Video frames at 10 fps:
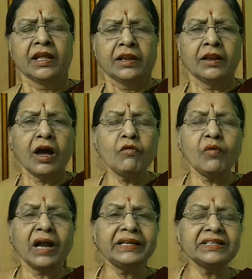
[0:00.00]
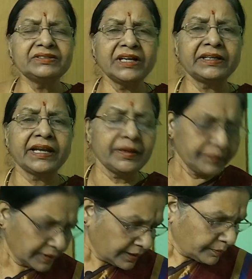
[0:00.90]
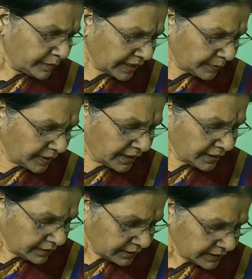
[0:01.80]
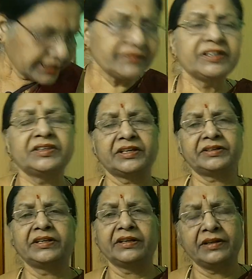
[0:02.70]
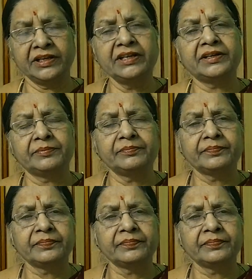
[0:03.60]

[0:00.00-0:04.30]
Now what is the time? Maybe 7:30 nearing.